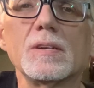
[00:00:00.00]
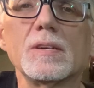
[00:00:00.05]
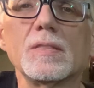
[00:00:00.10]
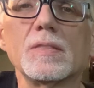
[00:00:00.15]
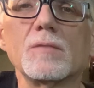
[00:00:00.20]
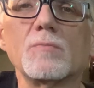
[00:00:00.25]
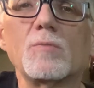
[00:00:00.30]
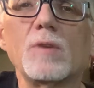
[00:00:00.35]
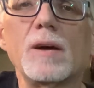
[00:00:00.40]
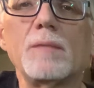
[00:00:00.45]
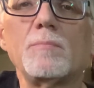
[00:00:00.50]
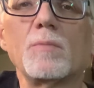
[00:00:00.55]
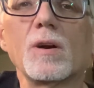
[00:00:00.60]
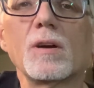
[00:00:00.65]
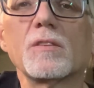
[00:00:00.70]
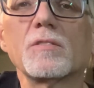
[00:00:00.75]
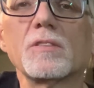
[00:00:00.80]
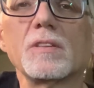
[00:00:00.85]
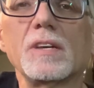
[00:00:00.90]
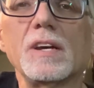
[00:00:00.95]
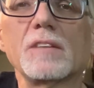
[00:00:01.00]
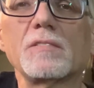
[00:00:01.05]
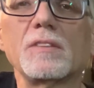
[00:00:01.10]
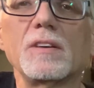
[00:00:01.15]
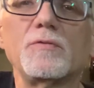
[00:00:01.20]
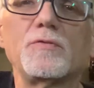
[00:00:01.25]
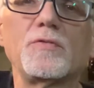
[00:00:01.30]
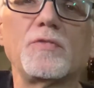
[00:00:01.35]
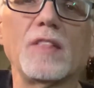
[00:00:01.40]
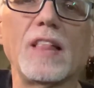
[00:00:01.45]
red markers on the
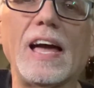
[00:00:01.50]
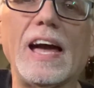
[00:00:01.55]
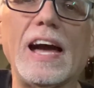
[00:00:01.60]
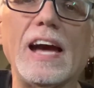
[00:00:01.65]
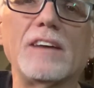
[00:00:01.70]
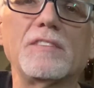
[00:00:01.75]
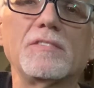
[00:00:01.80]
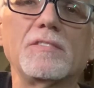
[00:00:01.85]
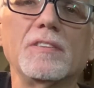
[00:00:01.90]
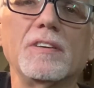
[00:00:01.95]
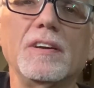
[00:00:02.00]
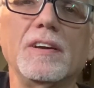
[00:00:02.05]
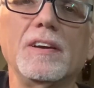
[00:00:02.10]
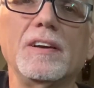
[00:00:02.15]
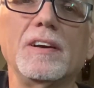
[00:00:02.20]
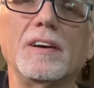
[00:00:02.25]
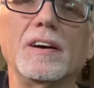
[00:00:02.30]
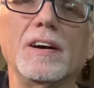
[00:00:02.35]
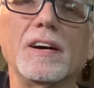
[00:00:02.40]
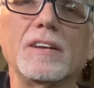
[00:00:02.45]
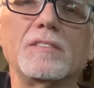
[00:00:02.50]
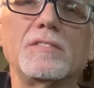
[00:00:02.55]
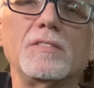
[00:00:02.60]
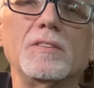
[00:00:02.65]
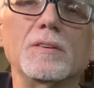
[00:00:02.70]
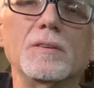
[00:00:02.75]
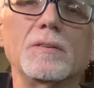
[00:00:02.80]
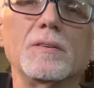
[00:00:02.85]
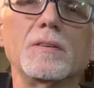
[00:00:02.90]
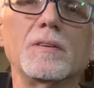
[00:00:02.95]
outside flash
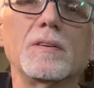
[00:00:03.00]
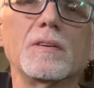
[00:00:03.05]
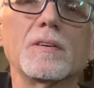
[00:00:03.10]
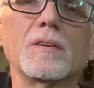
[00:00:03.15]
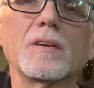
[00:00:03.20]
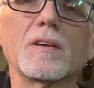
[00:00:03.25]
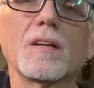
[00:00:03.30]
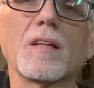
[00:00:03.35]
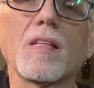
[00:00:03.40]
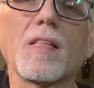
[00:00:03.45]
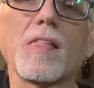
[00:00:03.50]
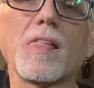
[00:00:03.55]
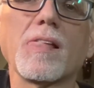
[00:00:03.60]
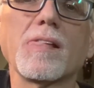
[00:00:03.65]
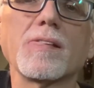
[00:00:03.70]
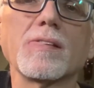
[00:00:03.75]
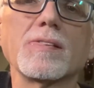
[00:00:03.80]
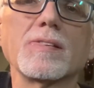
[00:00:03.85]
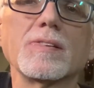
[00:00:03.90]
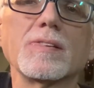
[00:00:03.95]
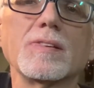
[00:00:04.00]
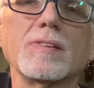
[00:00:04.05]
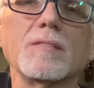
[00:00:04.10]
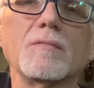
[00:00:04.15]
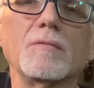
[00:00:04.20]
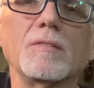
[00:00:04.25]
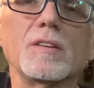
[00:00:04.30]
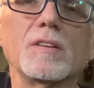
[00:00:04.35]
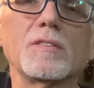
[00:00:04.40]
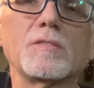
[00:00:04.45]
too.
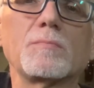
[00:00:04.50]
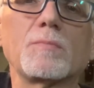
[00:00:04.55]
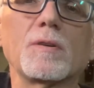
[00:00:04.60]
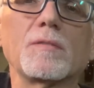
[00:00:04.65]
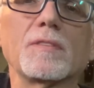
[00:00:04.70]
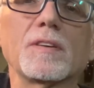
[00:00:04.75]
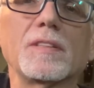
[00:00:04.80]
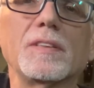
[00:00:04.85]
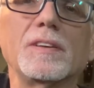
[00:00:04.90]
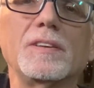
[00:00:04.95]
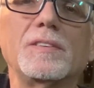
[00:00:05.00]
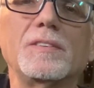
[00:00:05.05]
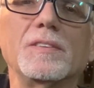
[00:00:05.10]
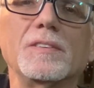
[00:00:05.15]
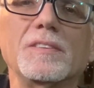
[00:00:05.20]
And it's perfectly in tune.